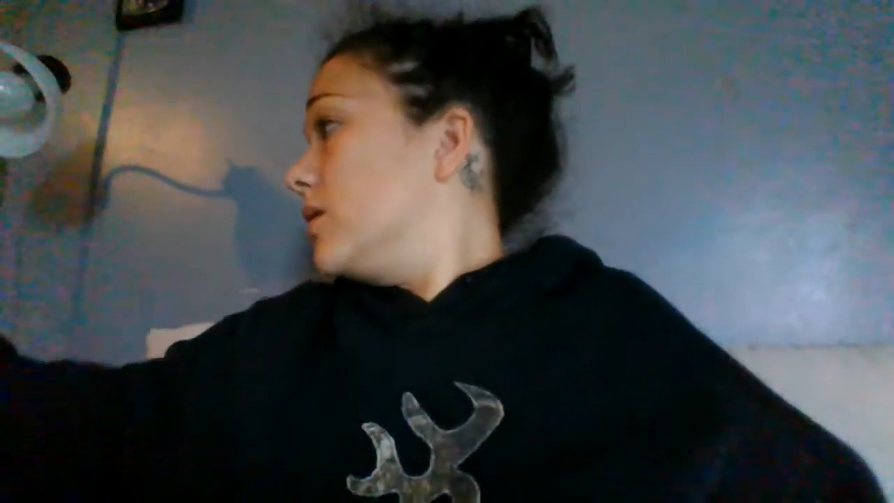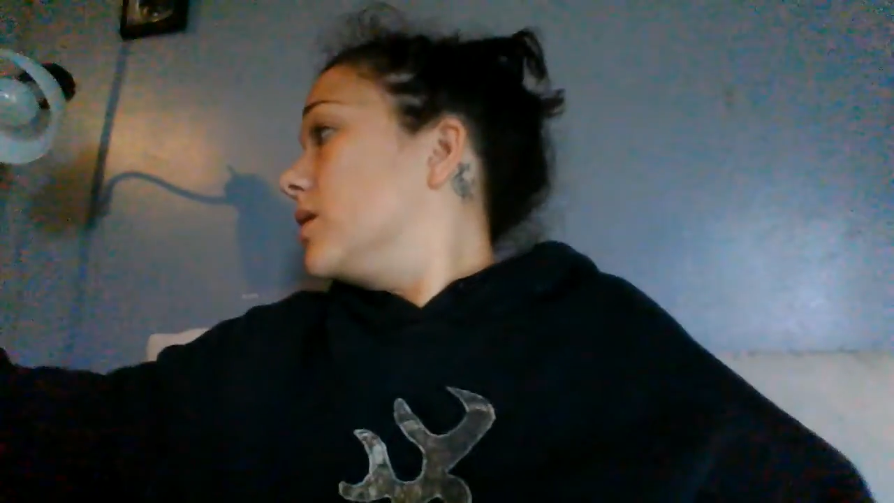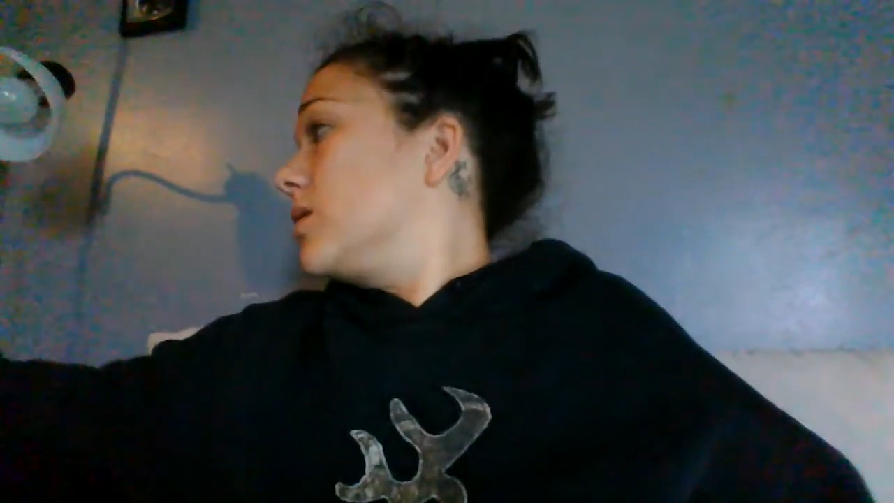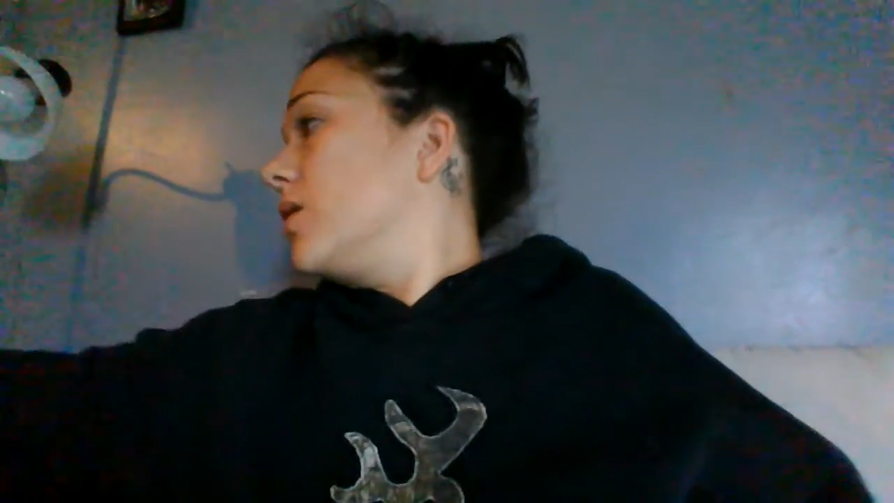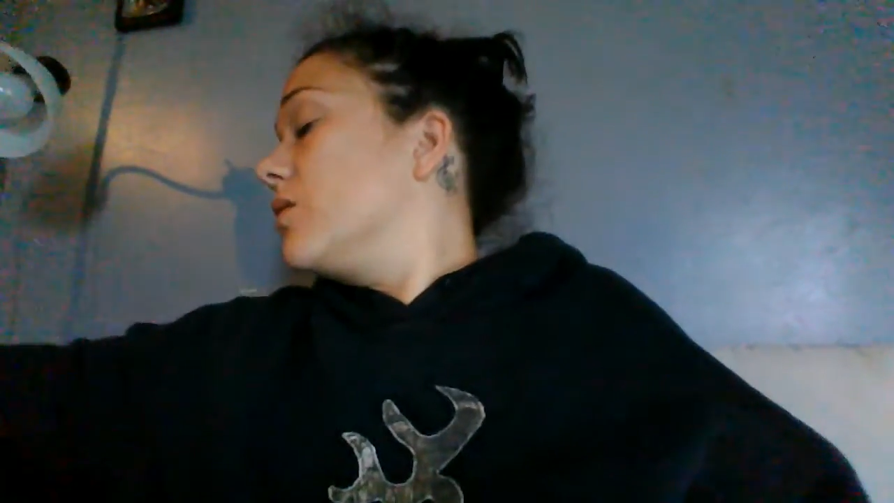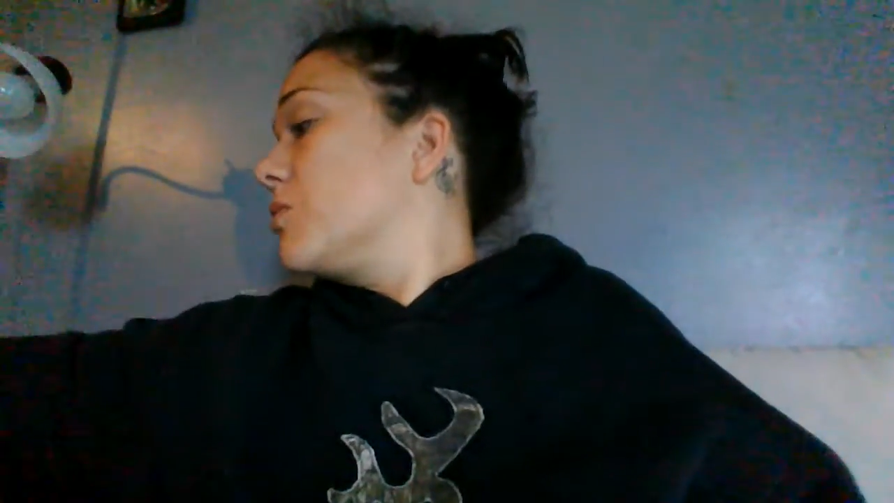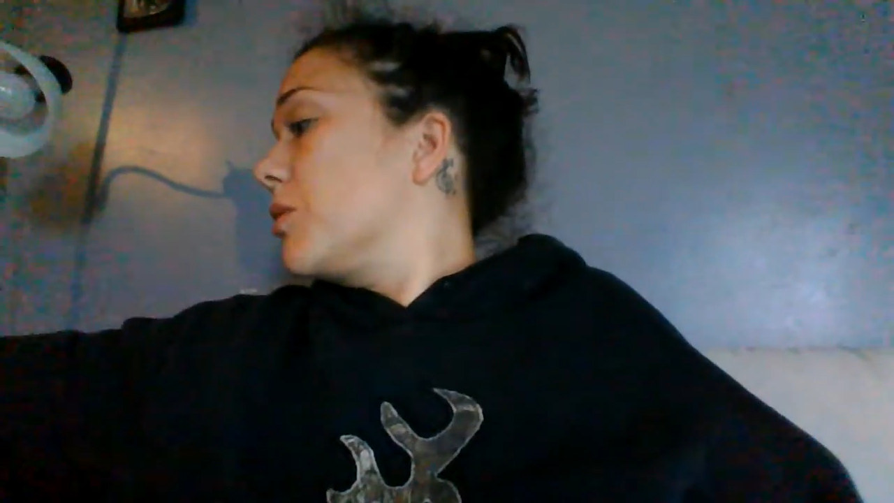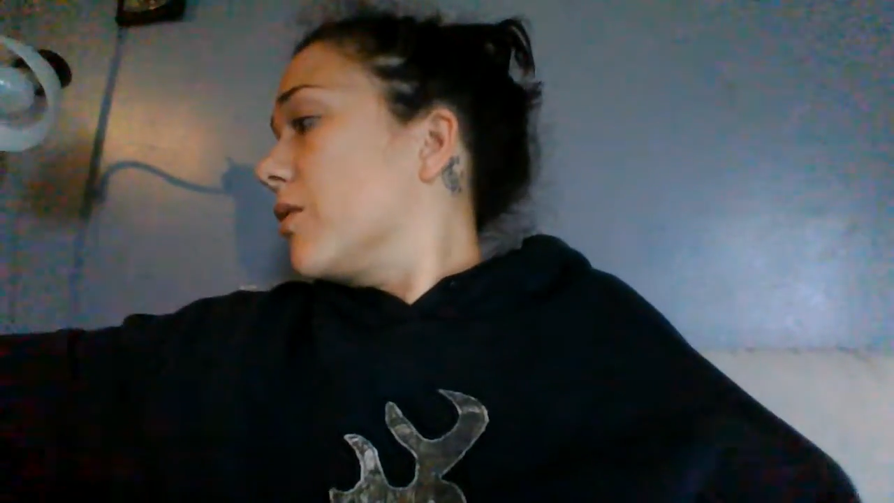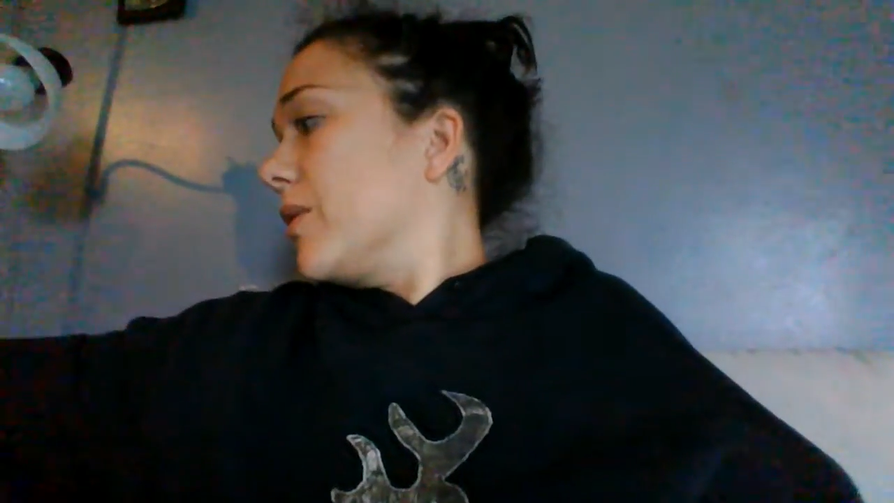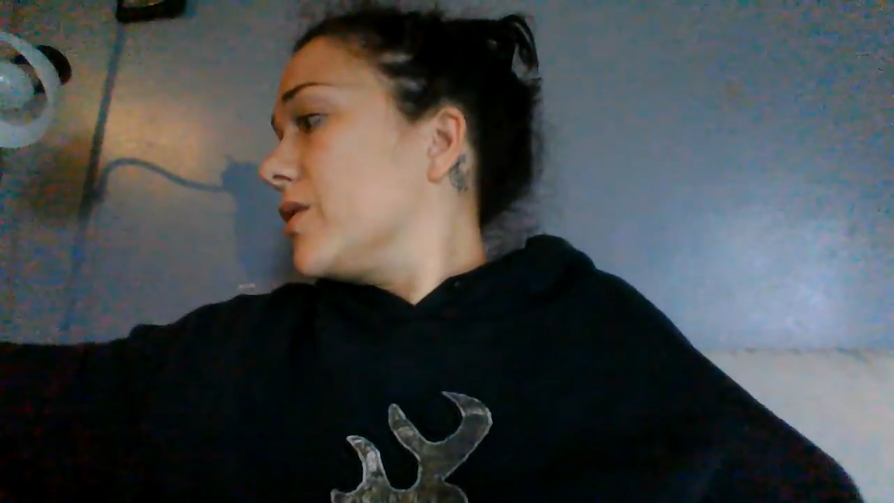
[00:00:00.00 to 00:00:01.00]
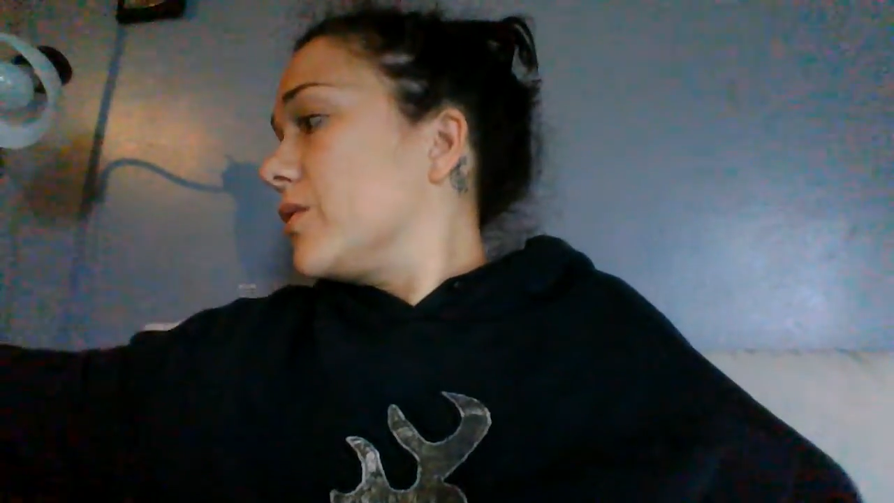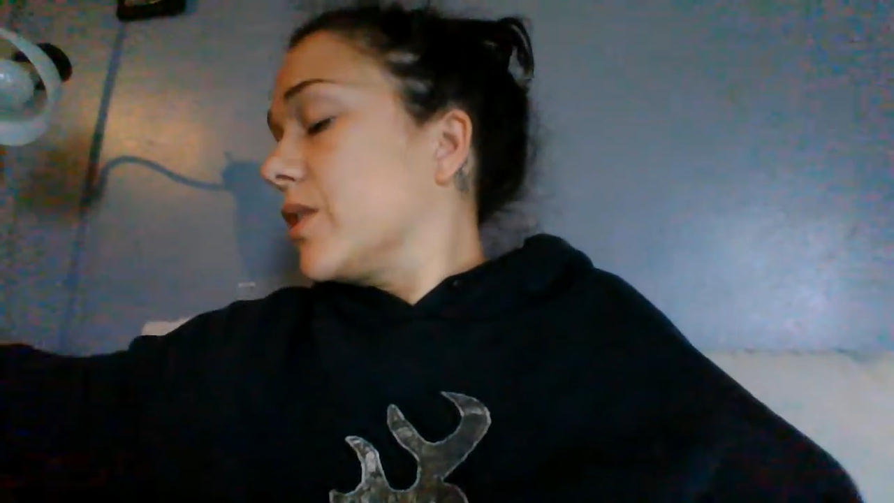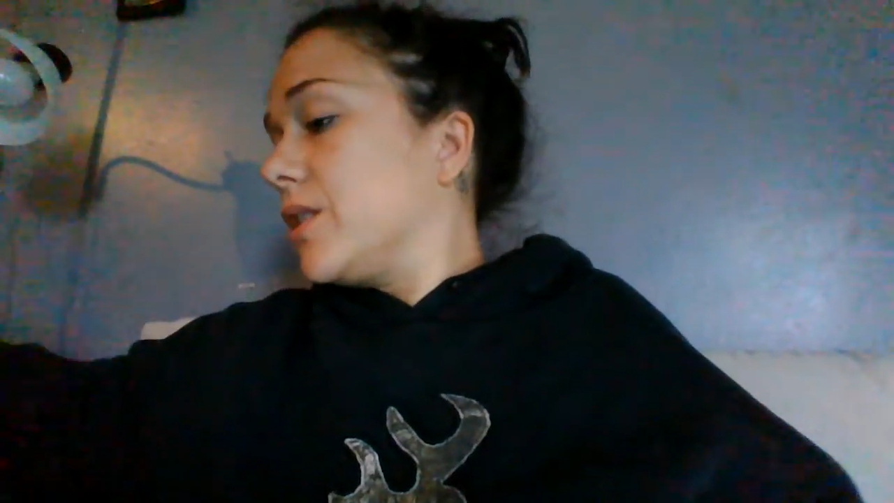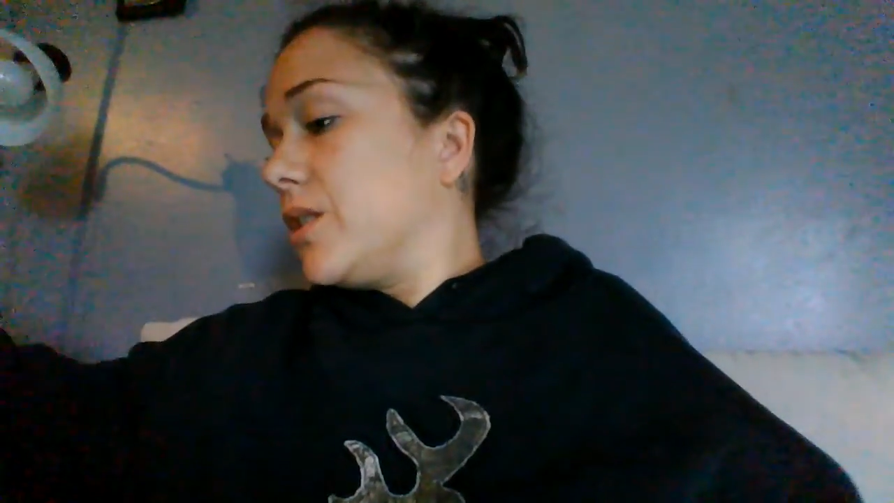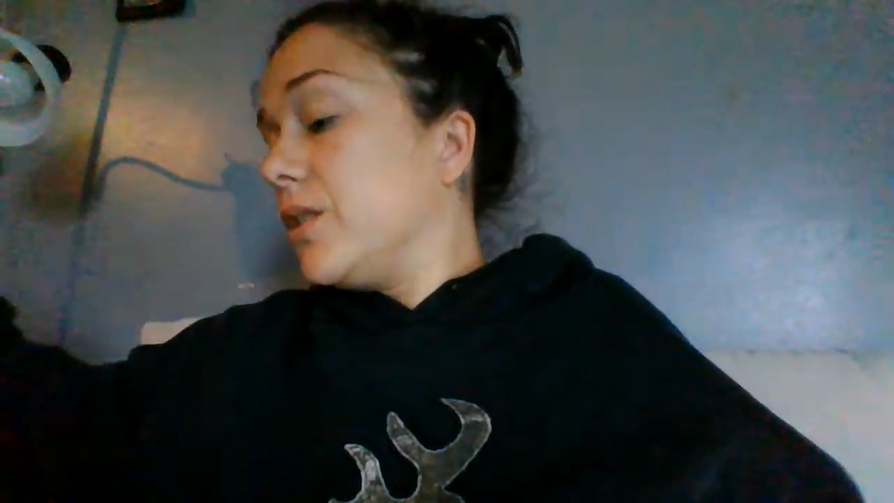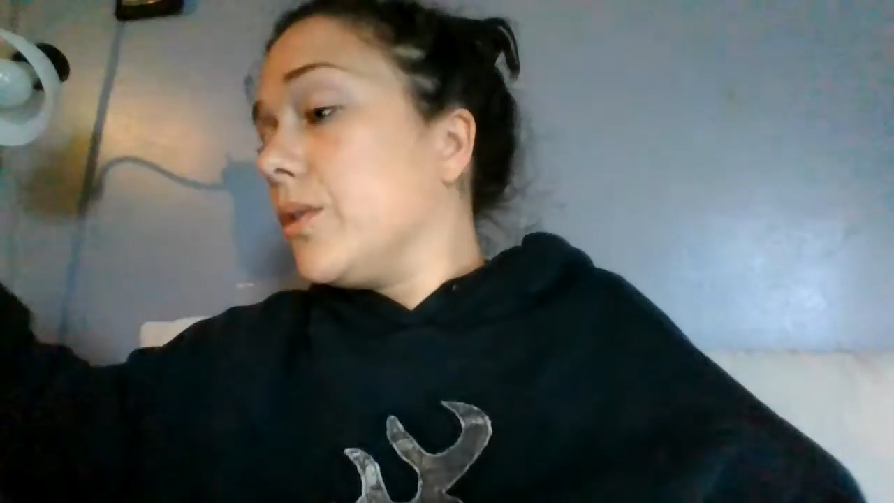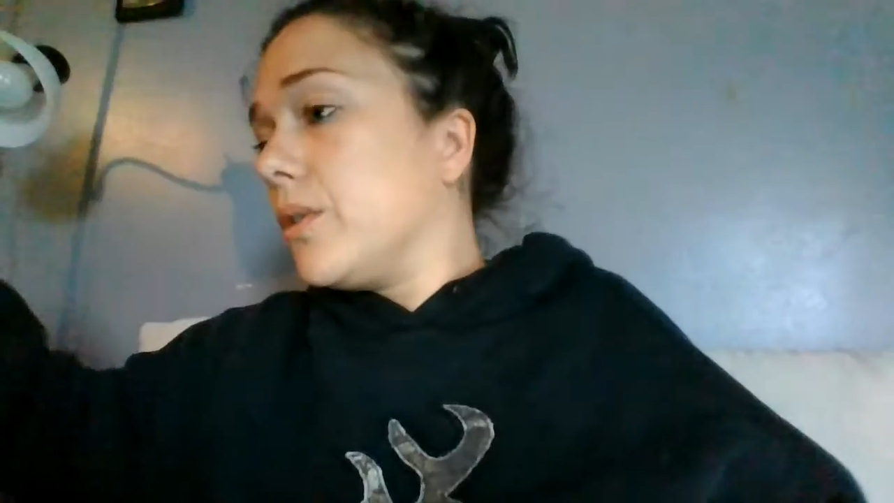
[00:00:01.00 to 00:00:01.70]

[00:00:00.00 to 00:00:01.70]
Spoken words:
is a huge part of my story, too.